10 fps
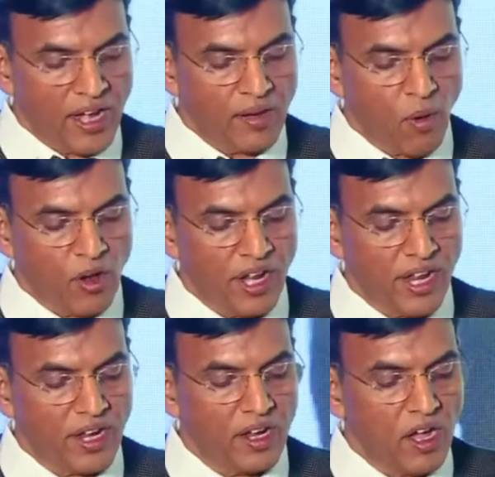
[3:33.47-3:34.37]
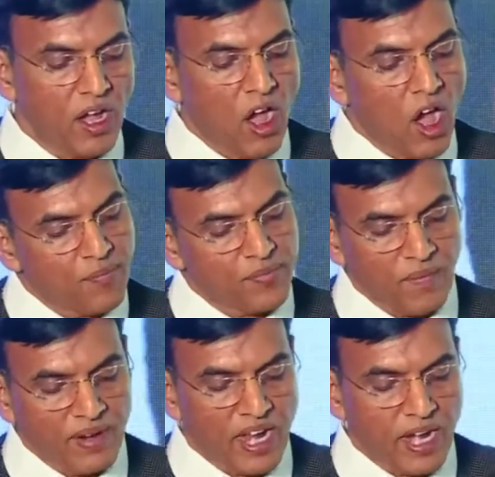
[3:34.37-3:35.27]
and bonding of
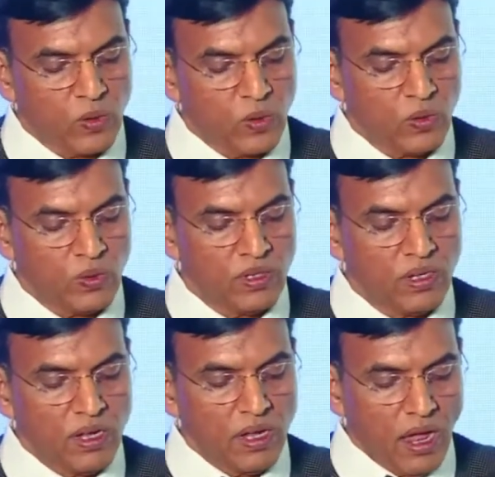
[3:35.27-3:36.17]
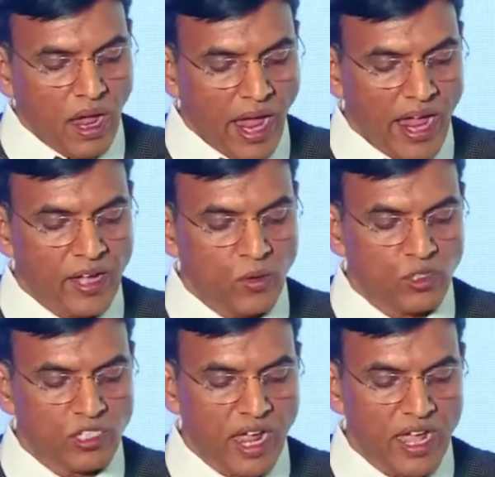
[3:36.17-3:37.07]
Tamil Nadu and
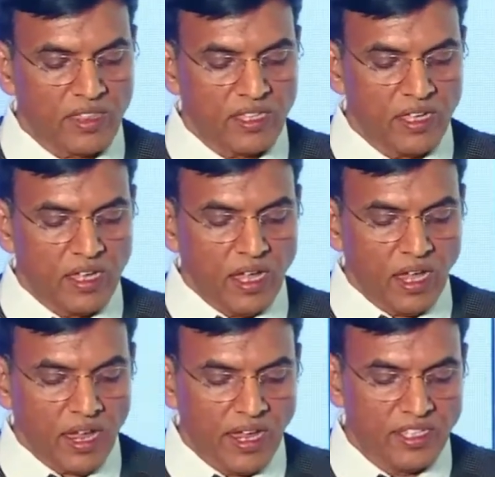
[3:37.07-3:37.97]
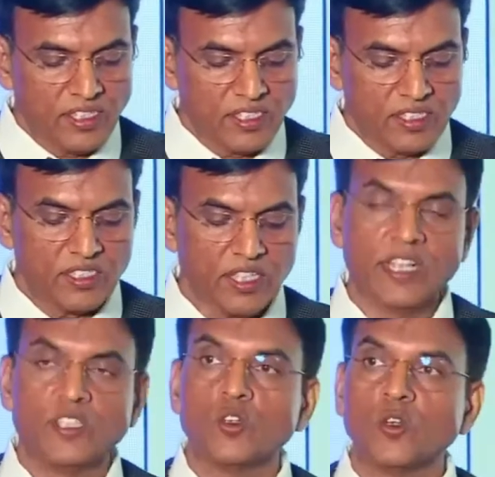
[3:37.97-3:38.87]
Gujarat is
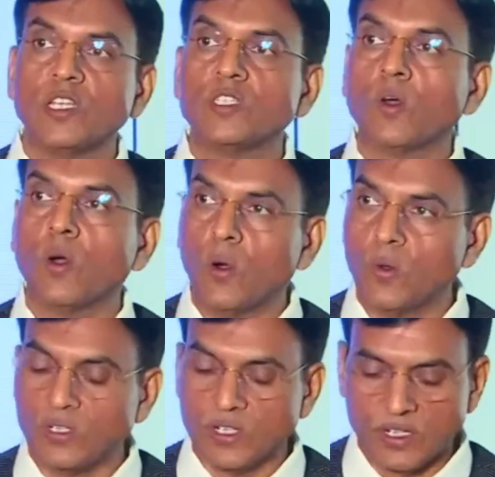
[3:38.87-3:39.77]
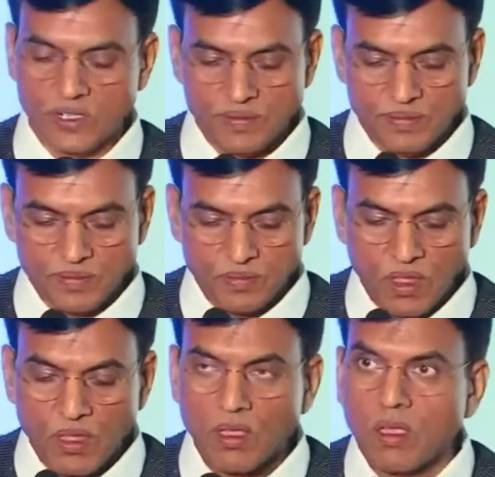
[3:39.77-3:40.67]
centuries old.
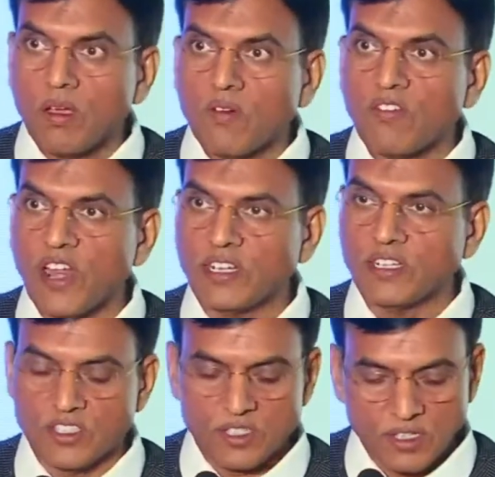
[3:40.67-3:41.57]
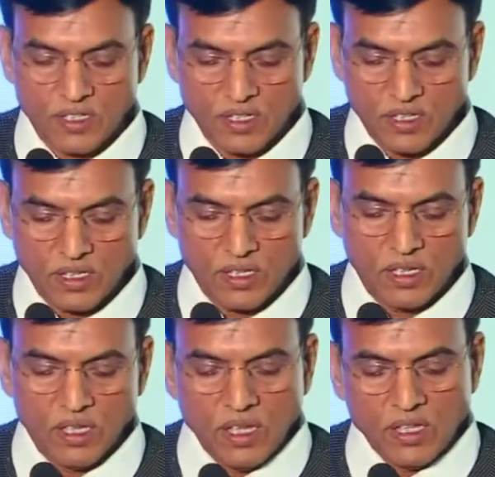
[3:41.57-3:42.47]
Friends,
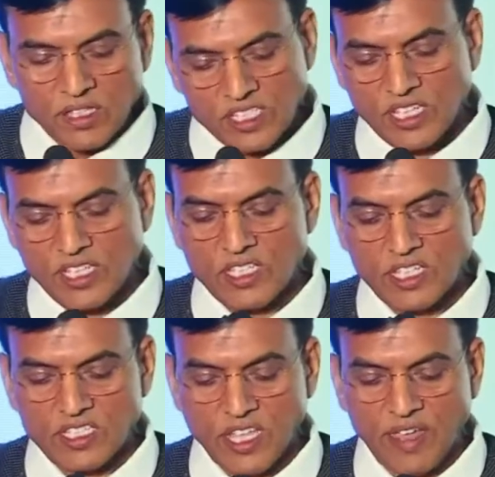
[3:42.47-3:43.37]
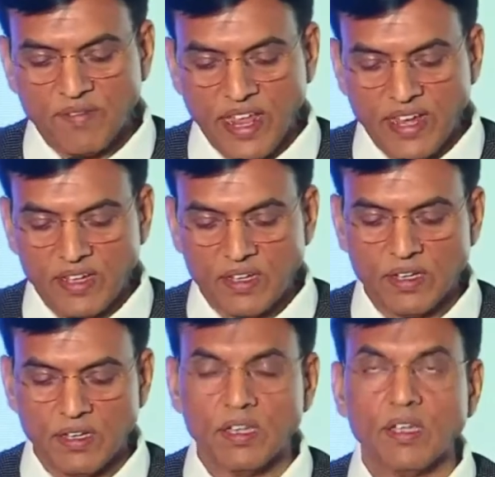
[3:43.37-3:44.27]
this is the same land
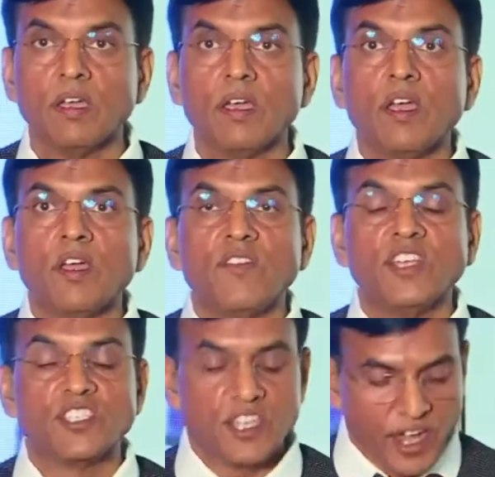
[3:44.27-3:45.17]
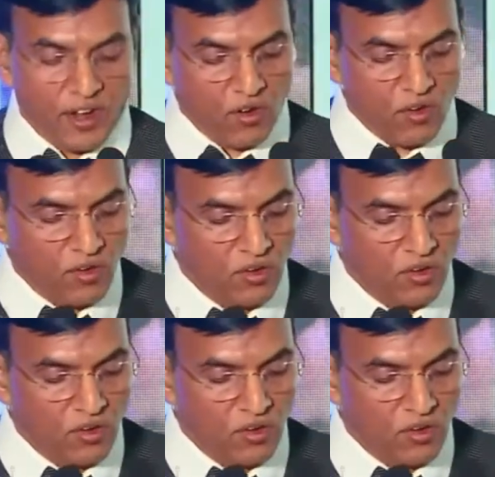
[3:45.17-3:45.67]
which gave